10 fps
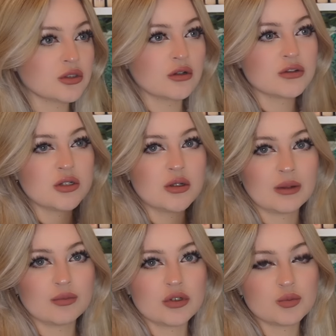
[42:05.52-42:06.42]
stuff. She
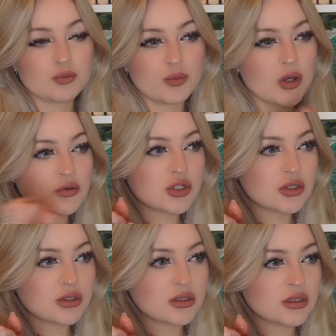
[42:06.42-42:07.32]
like brews
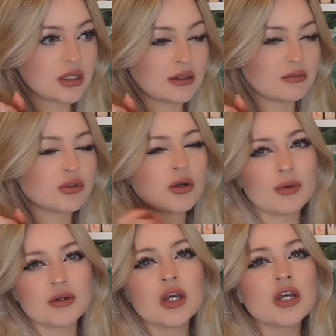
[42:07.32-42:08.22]
potions, like well not
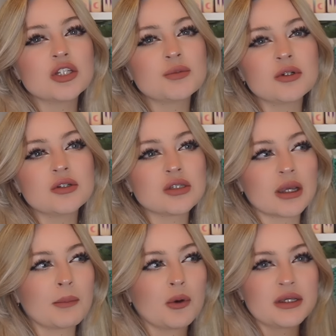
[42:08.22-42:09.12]
po she brews
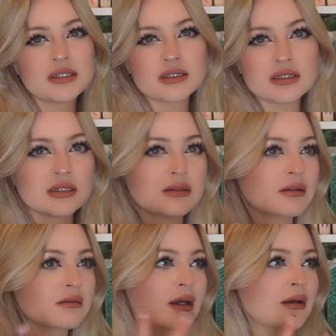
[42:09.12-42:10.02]
like poisons
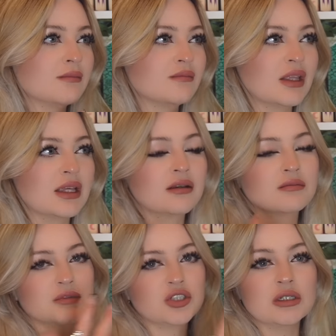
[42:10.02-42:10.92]
and like
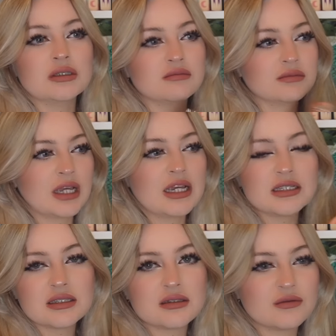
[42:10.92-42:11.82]
she
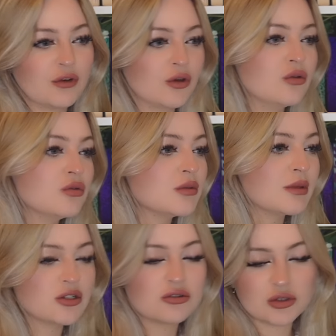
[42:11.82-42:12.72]
tastes food to
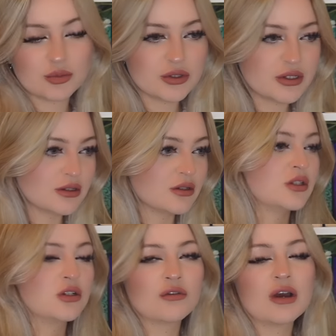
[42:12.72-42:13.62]
make sure it's not poisoned and
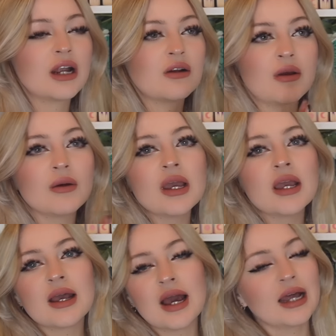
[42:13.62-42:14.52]
stuff. I don't know.
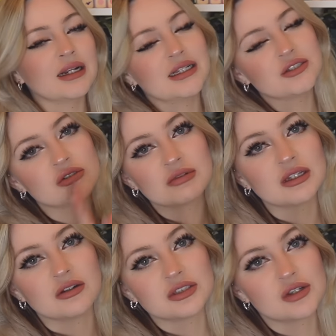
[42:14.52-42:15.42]
And it's just really
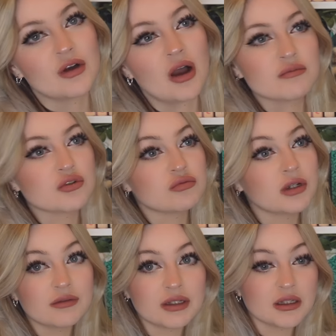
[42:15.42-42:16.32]
good so far. I'm just
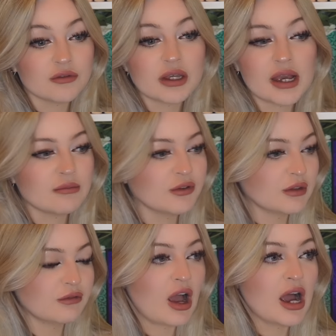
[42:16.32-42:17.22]
really, really loving it. I'm loving
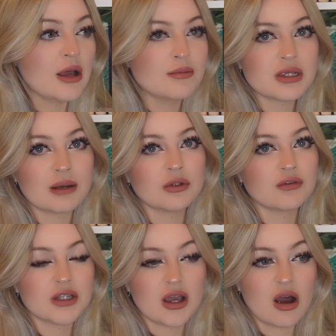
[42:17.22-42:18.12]
the vibes. I'm
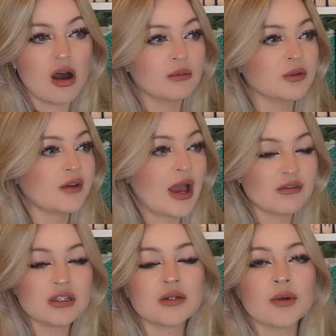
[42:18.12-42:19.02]
loving the art. I'm loving
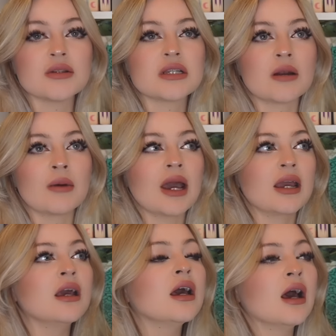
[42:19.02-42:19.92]
everything about this
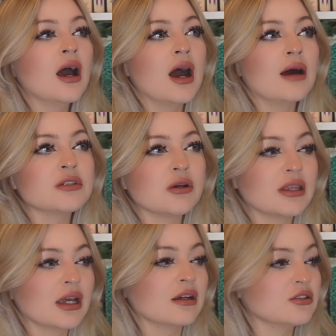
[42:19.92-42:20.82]
anime. Um, so I
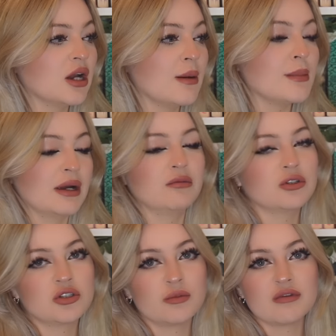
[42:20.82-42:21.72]
think actually I might
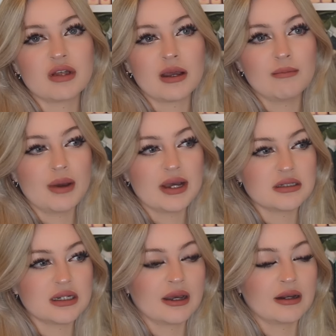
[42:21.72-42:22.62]
watch some of that in
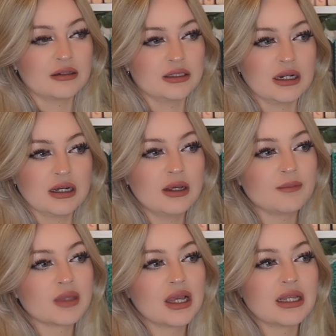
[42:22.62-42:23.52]
bed and get an early night
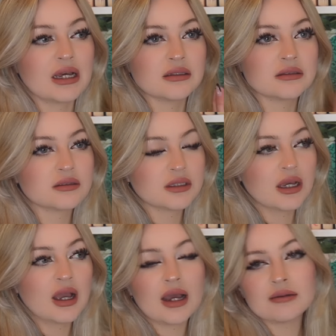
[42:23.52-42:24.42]
and then
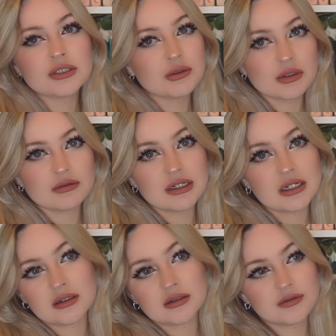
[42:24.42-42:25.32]
I will do all the
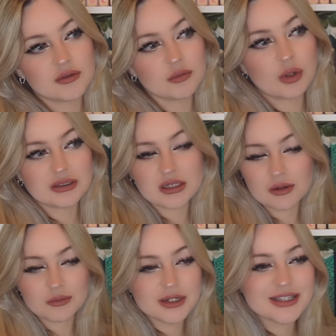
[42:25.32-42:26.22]
reading from Wednesday
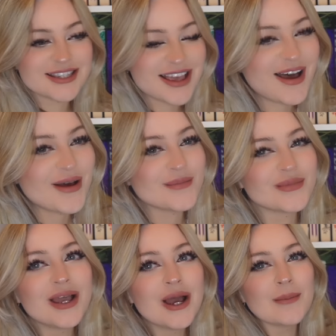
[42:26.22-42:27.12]
onwards. Um,
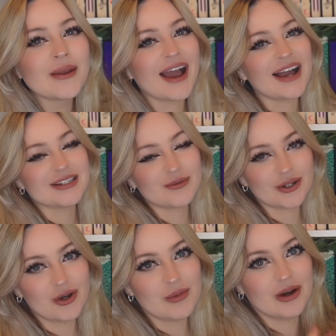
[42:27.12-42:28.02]
but yeah, I did want
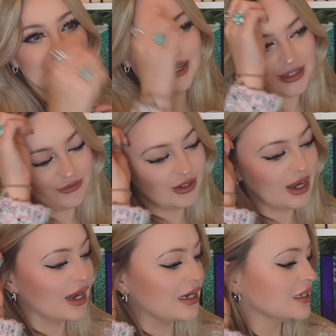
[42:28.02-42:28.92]
to come on and give you
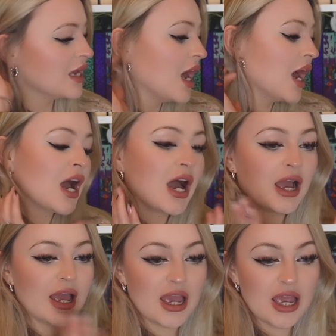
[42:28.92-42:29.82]
guys
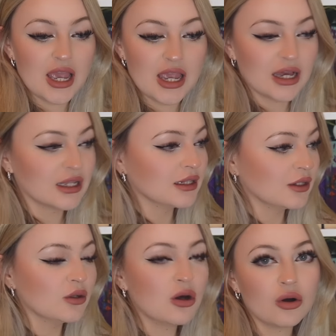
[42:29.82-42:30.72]
a
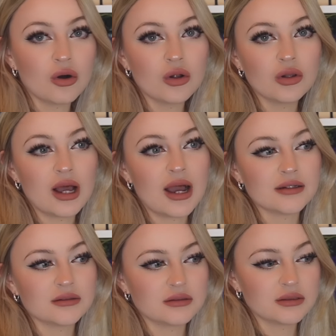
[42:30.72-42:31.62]
little haul
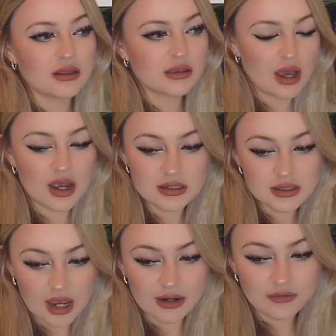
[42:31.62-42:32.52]
and that is
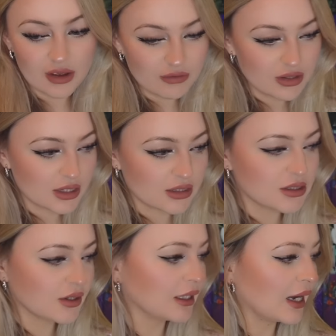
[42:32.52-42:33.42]
kind of everything.
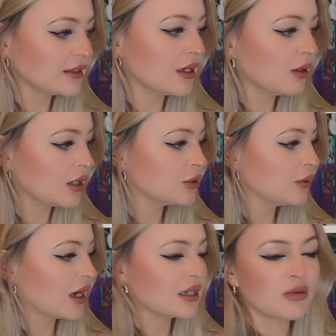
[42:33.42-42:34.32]
So I guess I'll catch you
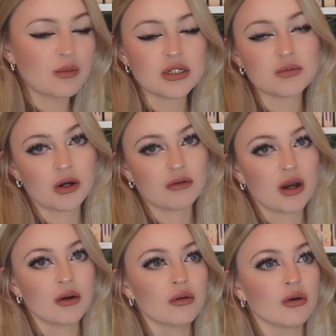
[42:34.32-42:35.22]
guys maybe
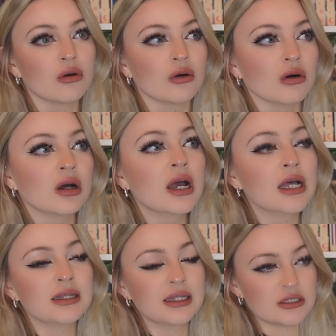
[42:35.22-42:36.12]
tomorrow or
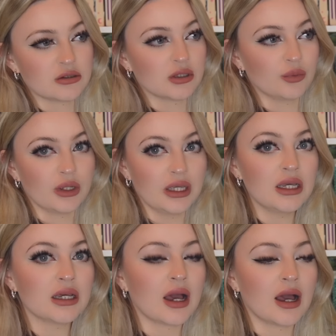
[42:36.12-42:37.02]
later in the
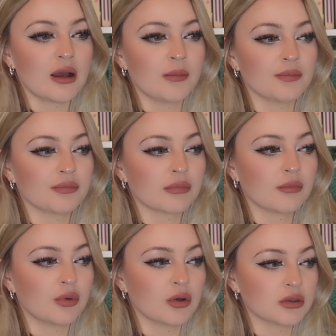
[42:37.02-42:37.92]
week. Um,
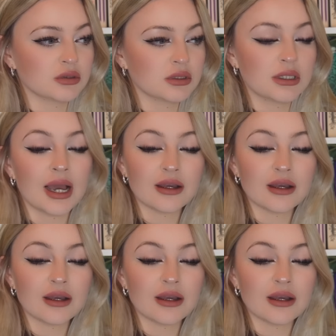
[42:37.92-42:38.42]
but yeah,